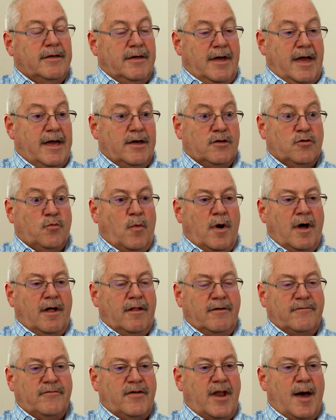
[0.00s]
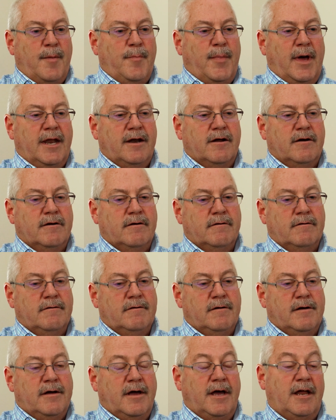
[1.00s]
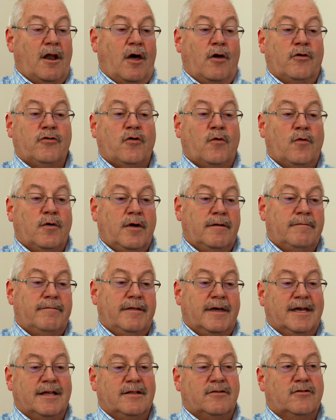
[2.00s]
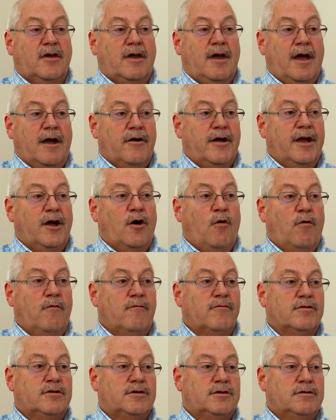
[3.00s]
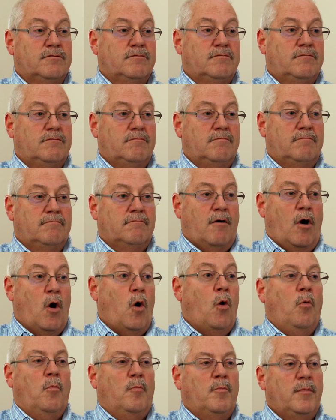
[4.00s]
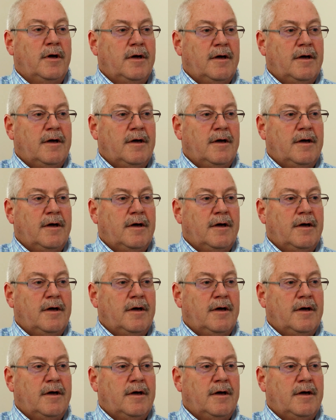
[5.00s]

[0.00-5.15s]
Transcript: as well, if not better. And also, I think it's carrying over to home.